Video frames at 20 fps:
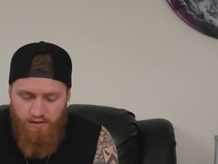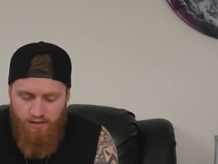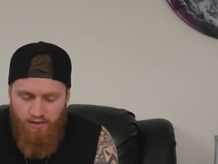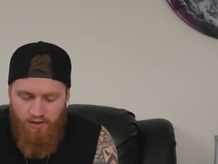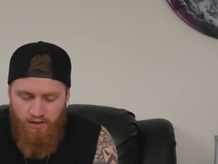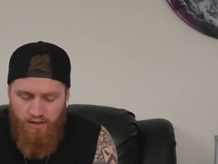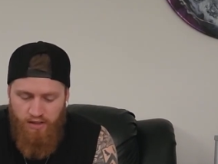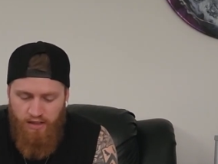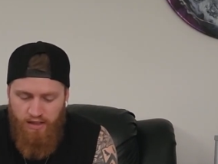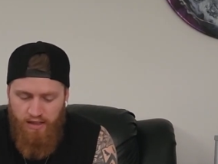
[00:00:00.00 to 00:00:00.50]

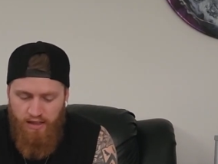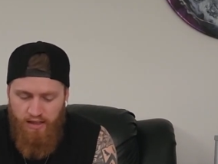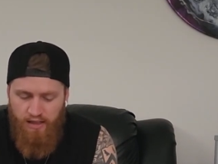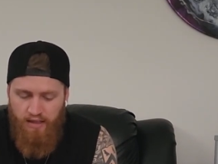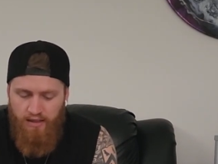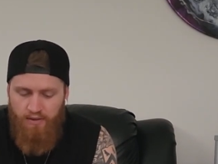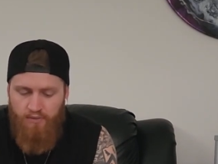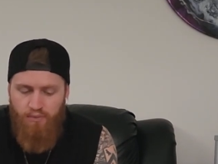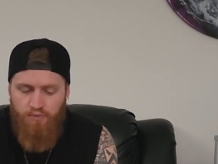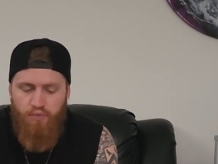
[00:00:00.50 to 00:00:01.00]

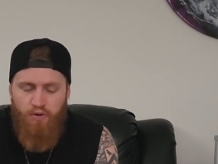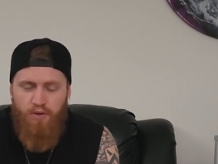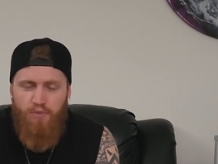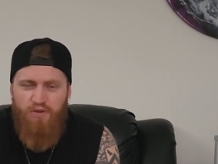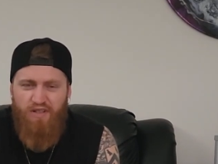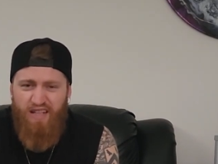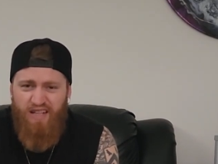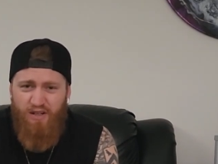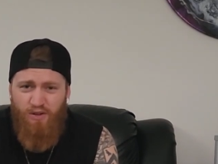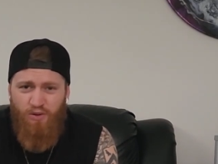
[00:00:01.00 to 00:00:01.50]
I probably
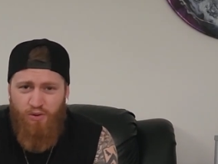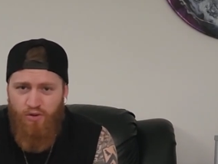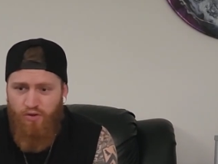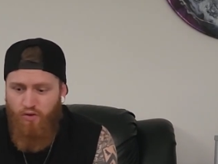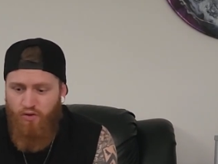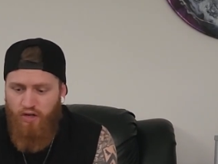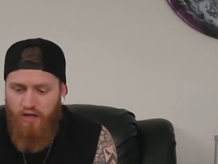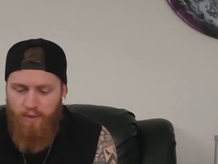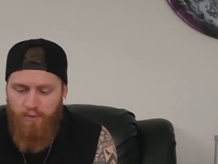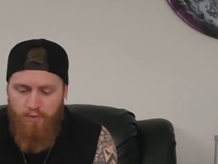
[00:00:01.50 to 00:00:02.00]
need to order
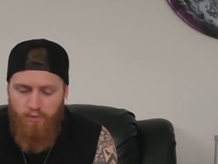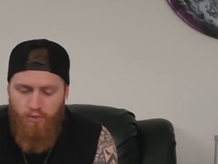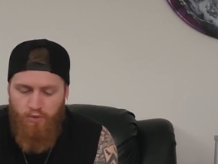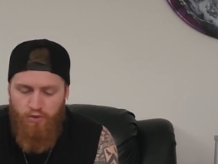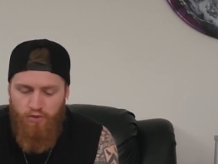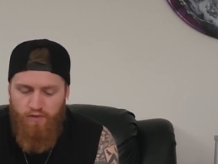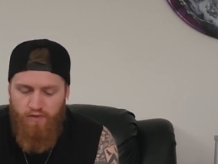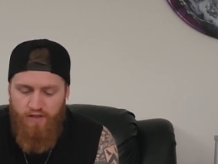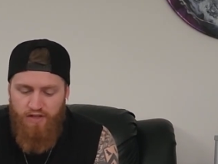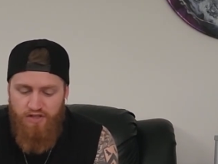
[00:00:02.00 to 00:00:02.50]
a couple more
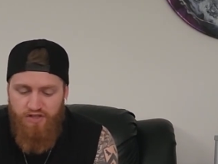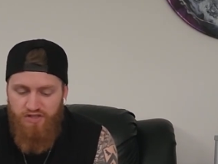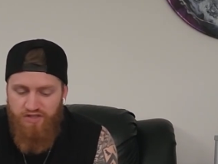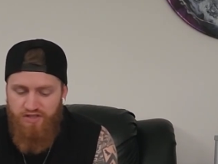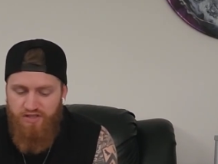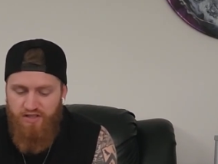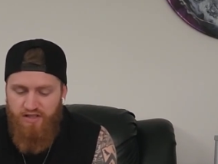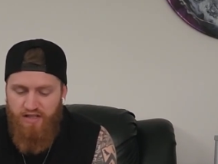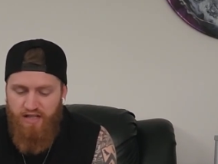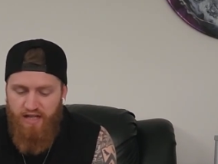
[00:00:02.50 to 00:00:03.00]
of these just
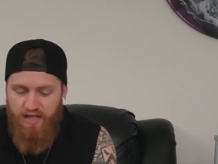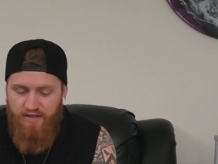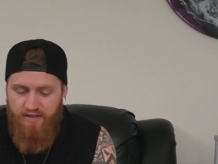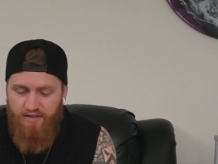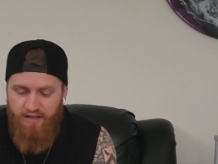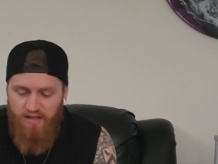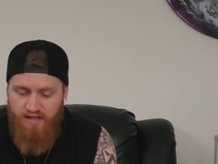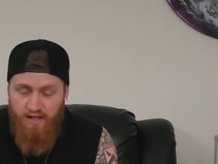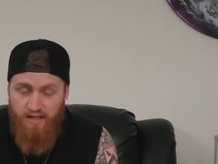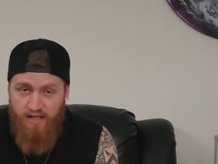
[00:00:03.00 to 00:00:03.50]
in case
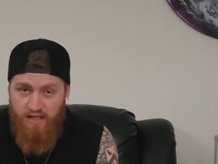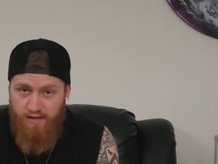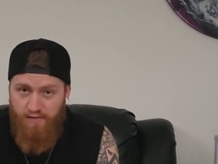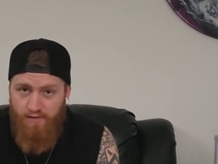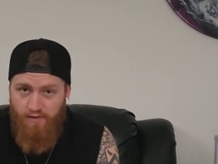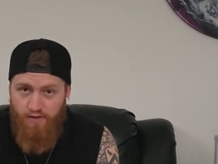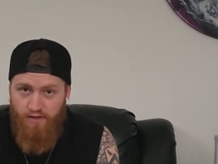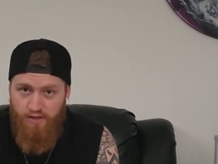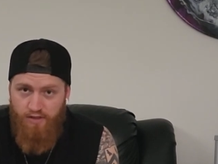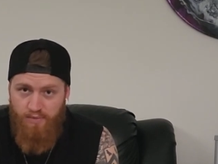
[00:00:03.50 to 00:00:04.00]
I can't
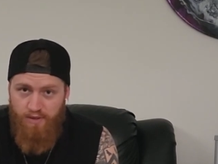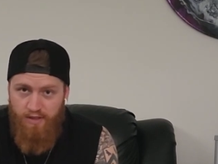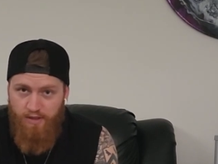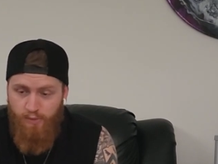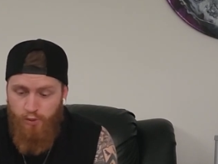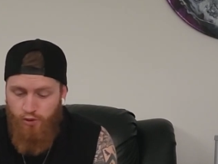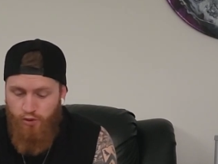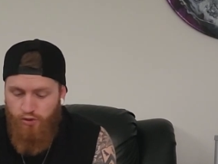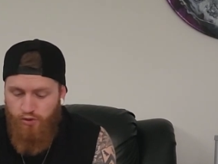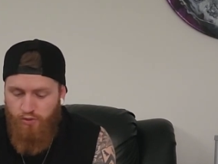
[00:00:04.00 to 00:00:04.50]
find them
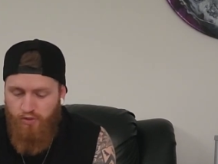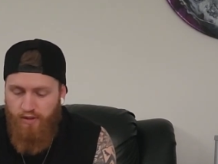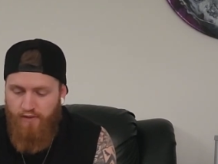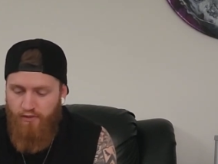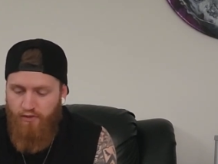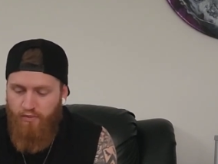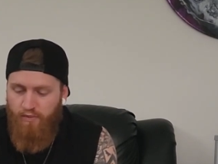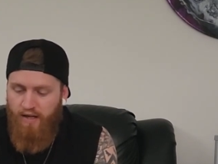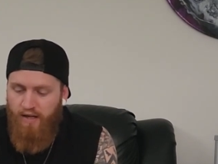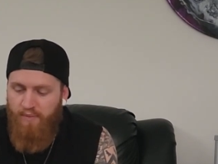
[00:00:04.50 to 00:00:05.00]
anymore or
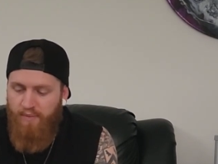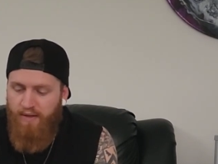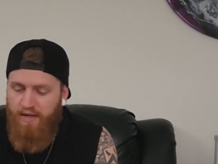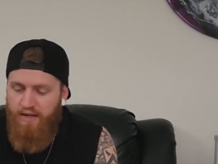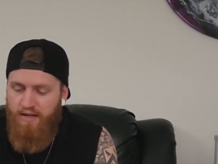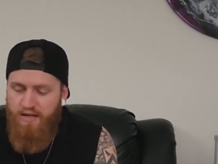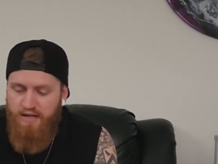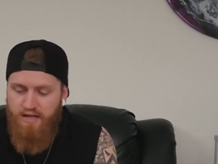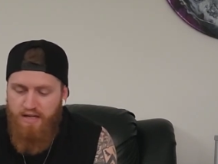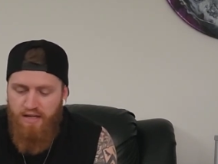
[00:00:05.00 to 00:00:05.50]
whatever it may be.